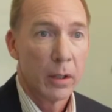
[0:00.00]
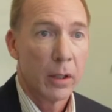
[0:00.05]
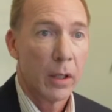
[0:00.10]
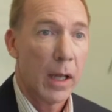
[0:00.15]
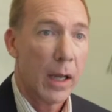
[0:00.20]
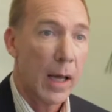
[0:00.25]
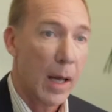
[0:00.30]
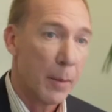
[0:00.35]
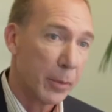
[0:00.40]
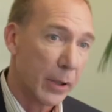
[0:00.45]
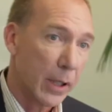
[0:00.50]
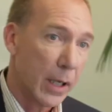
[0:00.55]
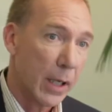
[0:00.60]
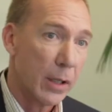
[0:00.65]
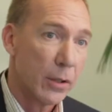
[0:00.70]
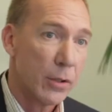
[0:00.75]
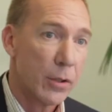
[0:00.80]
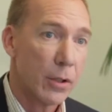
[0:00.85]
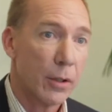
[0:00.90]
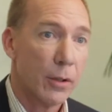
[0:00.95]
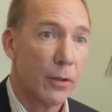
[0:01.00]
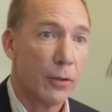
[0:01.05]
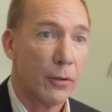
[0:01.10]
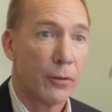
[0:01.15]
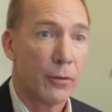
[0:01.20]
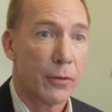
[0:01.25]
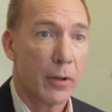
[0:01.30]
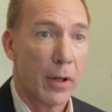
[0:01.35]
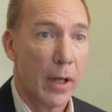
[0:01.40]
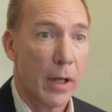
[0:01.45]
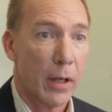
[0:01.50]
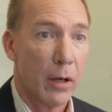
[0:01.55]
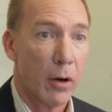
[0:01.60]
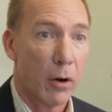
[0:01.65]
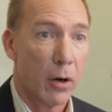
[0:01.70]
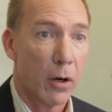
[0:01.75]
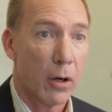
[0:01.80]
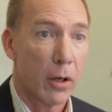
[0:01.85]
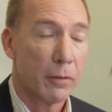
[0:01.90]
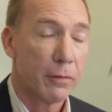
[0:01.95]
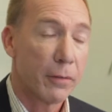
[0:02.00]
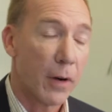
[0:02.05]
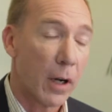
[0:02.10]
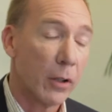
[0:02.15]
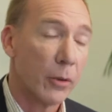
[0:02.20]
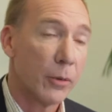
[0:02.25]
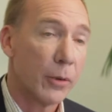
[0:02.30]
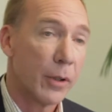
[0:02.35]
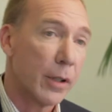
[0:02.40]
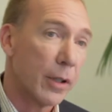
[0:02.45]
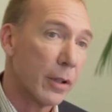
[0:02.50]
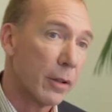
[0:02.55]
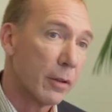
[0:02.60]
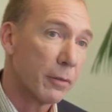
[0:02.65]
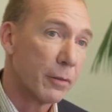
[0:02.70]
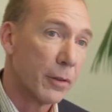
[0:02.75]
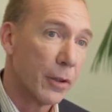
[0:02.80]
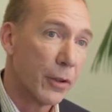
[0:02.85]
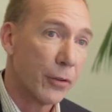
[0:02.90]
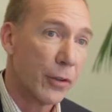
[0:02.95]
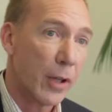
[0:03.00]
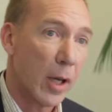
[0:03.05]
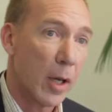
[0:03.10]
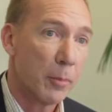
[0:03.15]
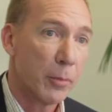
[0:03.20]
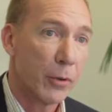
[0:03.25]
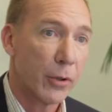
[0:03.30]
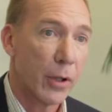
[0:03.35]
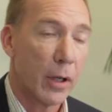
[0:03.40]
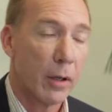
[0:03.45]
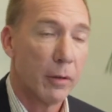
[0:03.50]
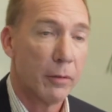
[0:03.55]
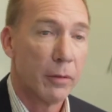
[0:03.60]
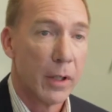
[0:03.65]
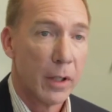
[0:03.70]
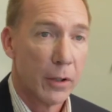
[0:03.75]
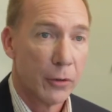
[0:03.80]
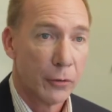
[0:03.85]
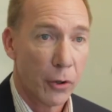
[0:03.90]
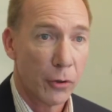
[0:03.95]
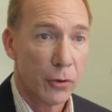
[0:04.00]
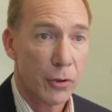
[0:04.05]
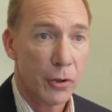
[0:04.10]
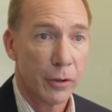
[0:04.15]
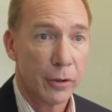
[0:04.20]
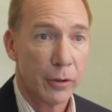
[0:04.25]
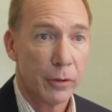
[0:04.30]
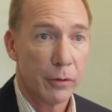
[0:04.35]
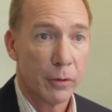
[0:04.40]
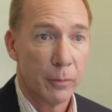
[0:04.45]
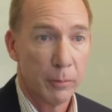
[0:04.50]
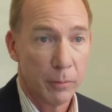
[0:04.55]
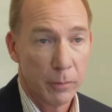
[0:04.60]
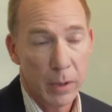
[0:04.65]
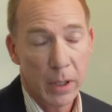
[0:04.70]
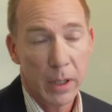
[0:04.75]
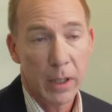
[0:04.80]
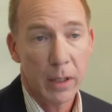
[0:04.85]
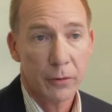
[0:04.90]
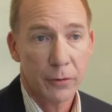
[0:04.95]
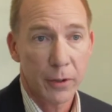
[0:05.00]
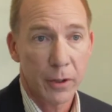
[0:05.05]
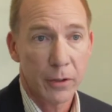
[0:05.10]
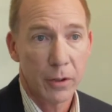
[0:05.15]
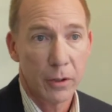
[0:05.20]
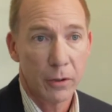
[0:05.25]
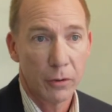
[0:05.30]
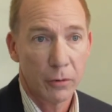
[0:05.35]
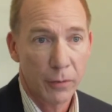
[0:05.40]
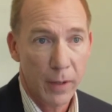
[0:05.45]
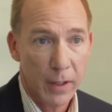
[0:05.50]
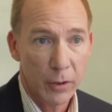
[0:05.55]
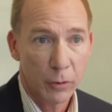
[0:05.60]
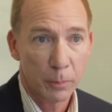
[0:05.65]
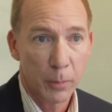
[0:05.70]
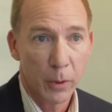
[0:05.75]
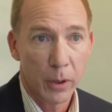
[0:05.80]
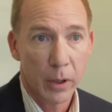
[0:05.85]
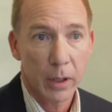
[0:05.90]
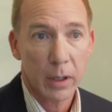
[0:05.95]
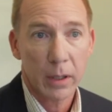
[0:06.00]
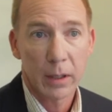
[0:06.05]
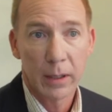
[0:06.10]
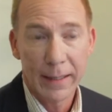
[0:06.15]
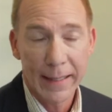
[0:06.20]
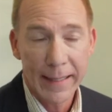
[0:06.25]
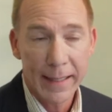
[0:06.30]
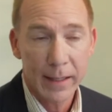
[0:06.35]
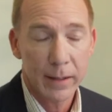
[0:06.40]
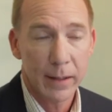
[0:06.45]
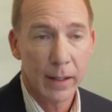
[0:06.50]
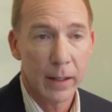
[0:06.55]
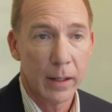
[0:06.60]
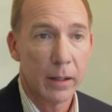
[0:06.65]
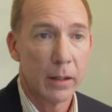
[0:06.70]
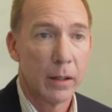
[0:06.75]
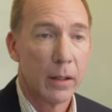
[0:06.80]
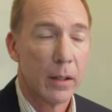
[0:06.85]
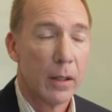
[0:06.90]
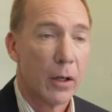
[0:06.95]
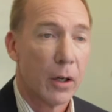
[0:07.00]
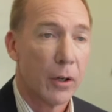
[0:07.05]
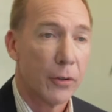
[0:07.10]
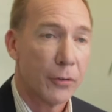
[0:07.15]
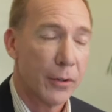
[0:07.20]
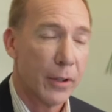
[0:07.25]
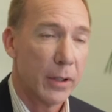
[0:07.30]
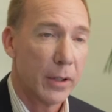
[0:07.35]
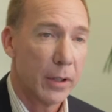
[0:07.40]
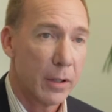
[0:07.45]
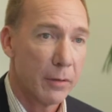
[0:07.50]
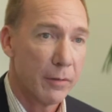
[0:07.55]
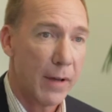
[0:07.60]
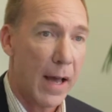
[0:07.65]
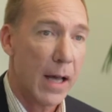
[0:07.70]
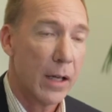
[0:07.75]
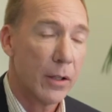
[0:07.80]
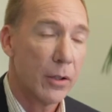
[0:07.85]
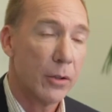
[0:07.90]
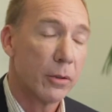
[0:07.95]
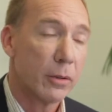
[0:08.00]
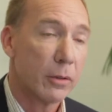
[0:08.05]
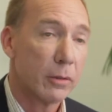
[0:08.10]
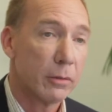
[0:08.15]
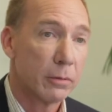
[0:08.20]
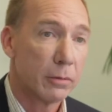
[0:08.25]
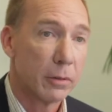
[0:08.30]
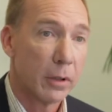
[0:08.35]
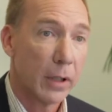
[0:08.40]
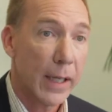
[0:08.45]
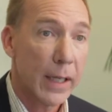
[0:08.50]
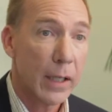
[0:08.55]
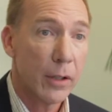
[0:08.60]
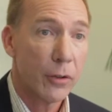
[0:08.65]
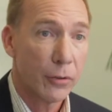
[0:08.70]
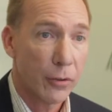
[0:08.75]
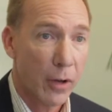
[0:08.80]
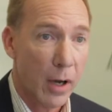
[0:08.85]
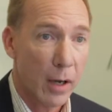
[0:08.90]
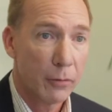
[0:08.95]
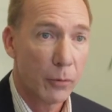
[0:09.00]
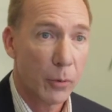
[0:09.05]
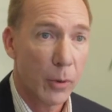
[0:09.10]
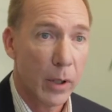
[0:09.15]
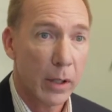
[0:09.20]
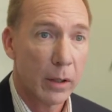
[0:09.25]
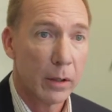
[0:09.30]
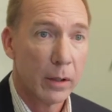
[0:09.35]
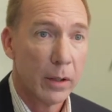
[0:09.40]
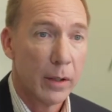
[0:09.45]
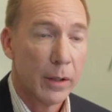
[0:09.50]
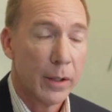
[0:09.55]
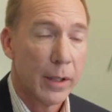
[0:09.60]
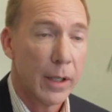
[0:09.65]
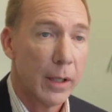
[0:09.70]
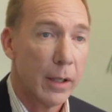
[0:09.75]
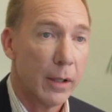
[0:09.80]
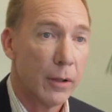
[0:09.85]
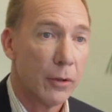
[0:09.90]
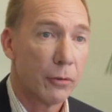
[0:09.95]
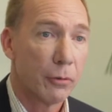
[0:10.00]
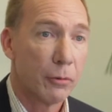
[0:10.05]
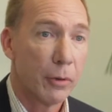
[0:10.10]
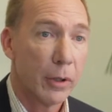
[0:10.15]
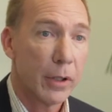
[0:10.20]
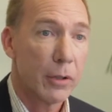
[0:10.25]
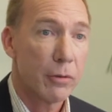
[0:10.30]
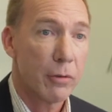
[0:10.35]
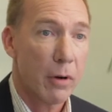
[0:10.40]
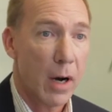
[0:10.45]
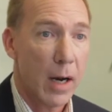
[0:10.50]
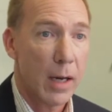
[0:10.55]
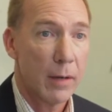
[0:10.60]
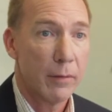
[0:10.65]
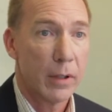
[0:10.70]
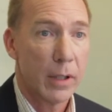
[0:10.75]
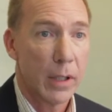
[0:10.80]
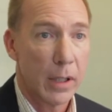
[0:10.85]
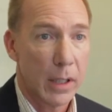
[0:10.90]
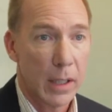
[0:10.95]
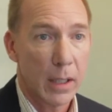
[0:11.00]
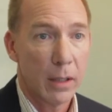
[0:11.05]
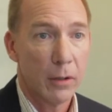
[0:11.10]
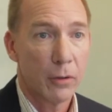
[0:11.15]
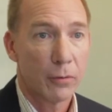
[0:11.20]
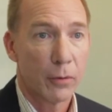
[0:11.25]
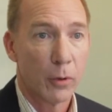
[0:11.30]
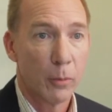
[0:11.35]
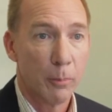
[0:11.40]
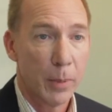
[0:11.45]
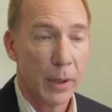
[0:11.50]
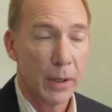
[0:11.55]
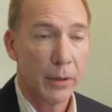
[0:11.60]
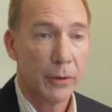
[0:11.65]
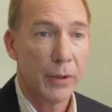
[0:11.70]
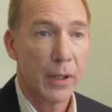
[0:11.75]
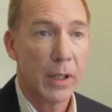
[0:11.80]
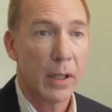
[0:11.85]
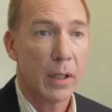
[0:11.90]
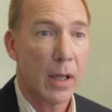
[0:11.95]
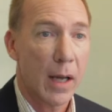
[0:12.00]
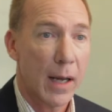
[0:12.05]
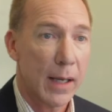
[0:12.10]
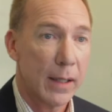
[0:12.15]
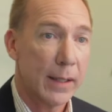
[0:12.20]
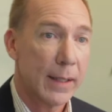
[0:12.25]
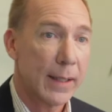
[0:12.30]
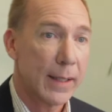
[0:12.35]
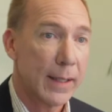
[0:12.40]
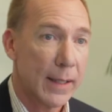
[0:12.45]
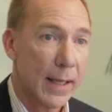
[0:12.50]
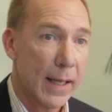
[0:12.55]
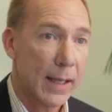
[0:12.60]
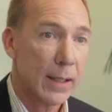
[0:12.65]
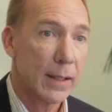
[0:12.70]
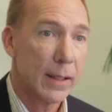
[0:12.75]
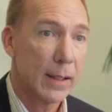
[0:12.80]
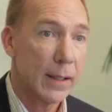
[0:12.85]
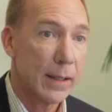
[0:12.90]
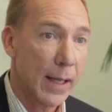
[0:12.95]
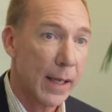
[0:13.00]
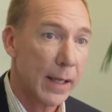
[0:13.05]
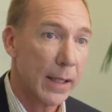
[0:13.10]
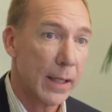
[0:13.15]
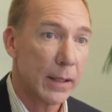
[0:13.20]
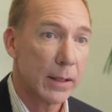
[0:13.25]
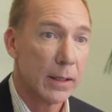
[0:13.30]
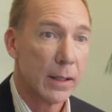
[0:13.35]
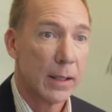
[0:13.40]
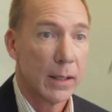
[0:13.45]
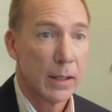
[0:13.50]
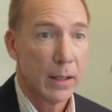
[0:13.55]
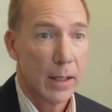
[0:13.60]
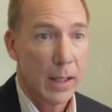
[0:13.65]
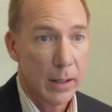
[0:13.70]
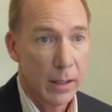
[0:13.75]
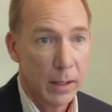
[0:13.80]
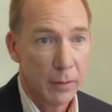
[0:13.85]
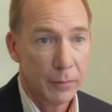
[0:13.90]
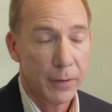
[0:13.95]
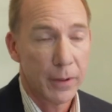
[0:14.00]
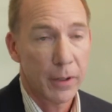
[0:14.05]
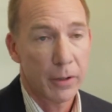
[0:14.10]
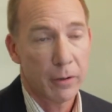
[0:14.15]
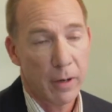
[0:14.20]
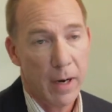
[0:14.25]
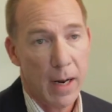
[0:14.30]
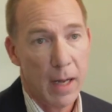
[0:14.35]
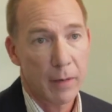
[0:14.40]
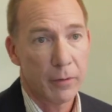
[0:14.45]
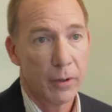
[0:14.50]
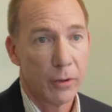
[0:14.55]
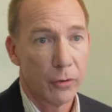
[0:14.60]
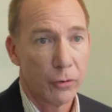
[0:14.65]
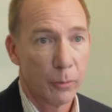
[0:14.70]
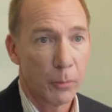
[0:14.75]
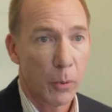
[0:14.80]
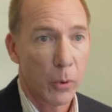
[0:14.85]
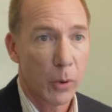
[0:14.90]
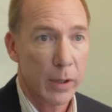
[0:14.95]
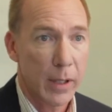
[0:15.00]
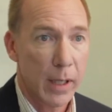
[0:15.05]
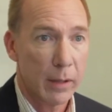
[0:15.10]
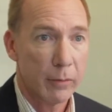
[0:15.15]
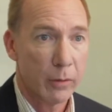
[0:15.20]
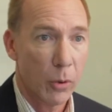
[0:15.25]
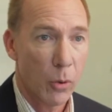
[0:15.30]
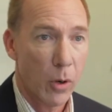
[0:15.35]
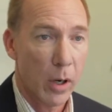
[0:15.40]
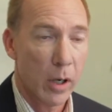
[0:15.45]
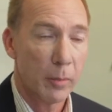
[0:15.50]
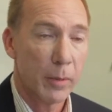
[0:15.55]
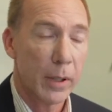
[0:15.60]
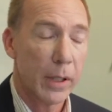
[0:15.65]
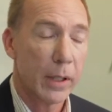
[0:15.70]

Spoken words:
Applications that are following the footsteps of social media such as Facebook, LinkedIn, are seeing that the value of related software is really driving the needs for building highly connected data. Infinite Graph can support that requirement.